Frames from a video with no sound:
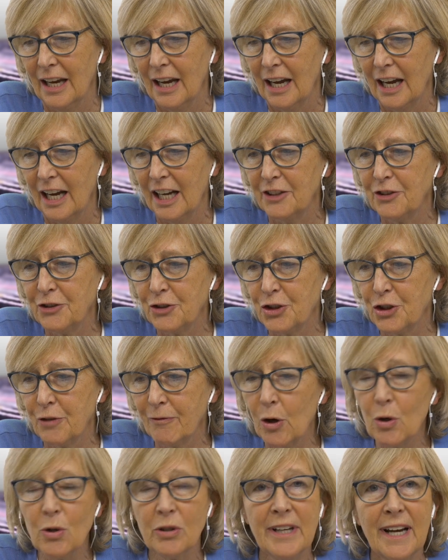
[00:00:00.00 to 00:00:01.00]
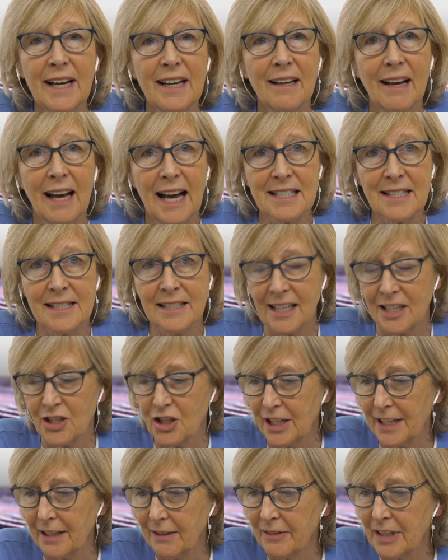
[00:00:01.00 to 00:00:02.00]
Siobhan hasn't
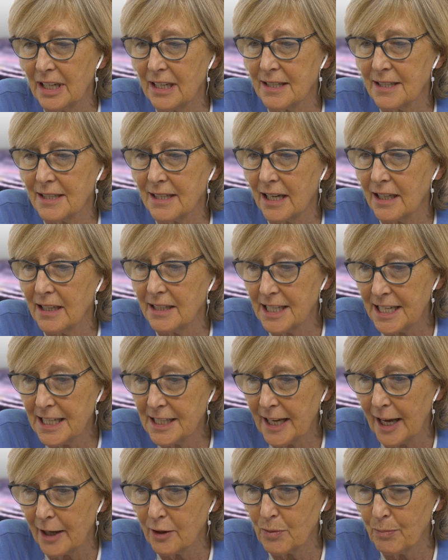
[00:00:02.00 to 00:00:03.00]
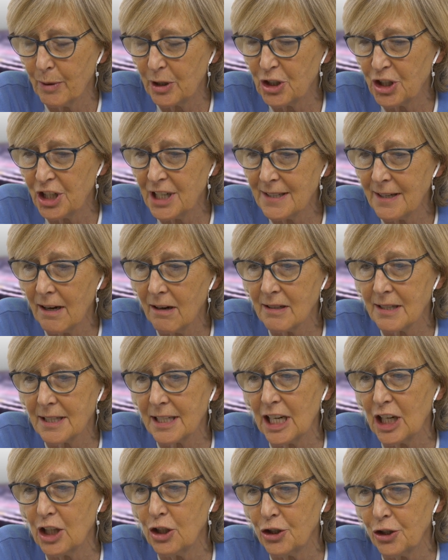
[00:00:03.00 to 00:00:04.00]
actually given us details, but she's
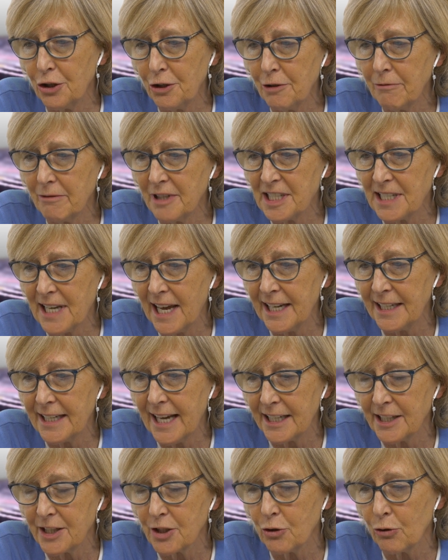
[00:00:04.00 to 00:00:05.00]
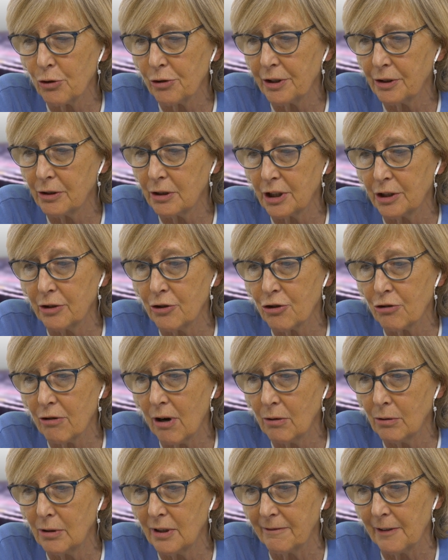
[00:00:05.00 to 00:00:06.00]
asking, do you retain editorial
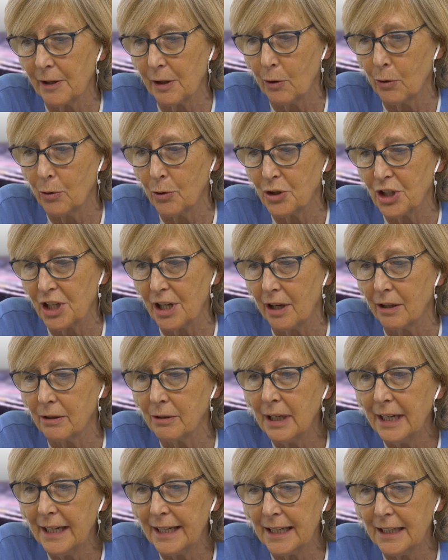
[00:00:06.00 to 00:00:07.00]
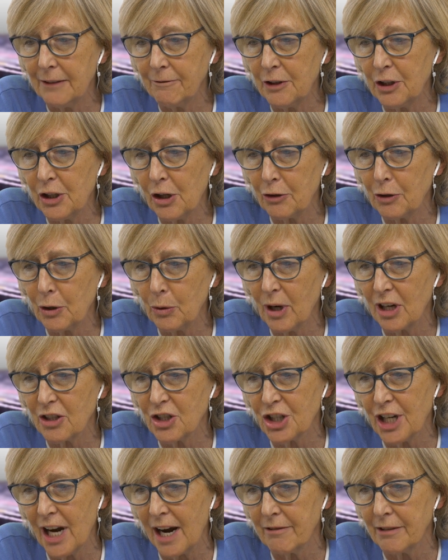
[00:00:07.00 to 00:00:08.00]
control of the audio, even though you are
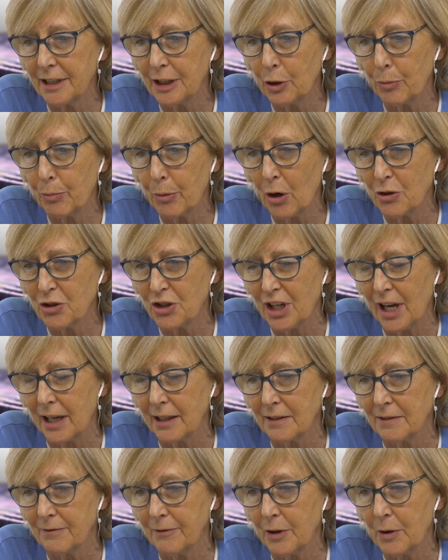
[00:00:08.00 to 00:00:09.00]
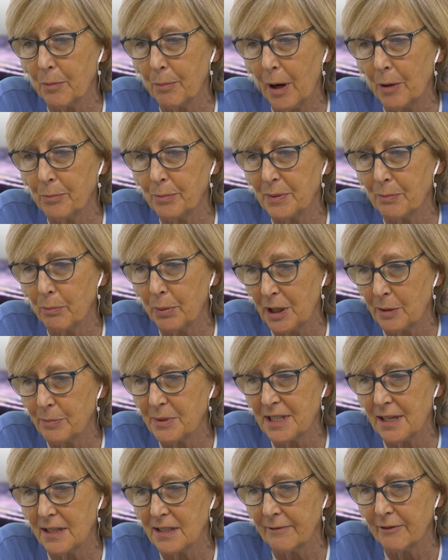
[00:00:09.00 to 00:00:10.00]
sharing the project for the
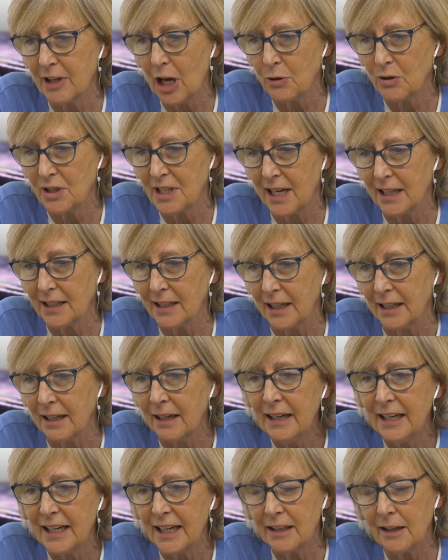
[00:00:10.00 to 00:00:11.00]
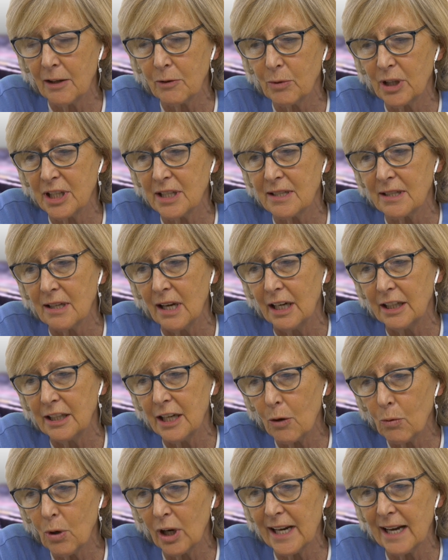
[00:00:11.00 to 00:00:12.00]
purposes of note-taking? In other words,
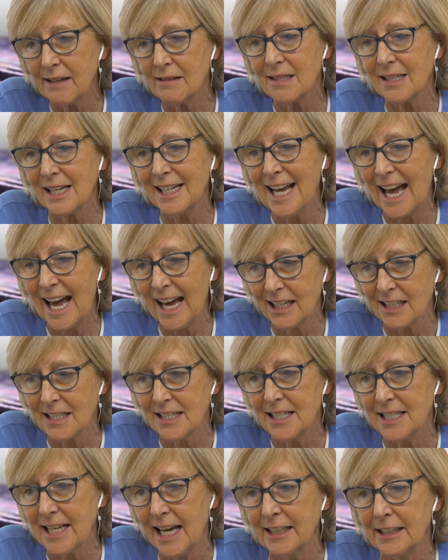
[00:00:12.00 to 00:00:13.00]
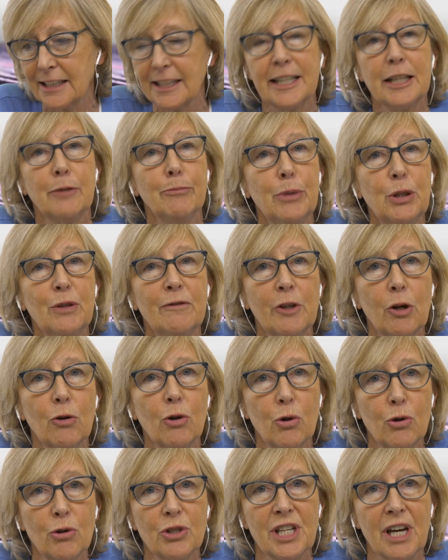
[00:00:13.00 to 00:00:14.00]
no one else can accidentally move
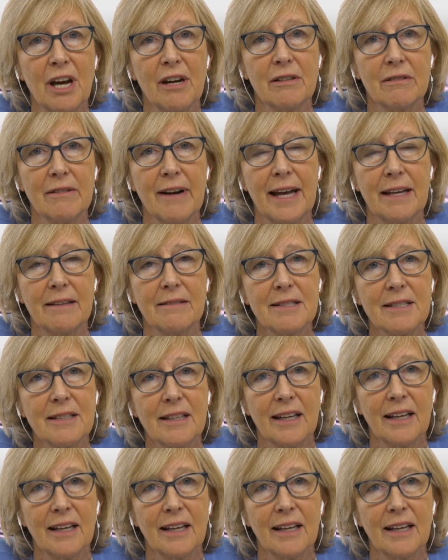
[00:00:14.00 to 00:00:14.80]
your audio around.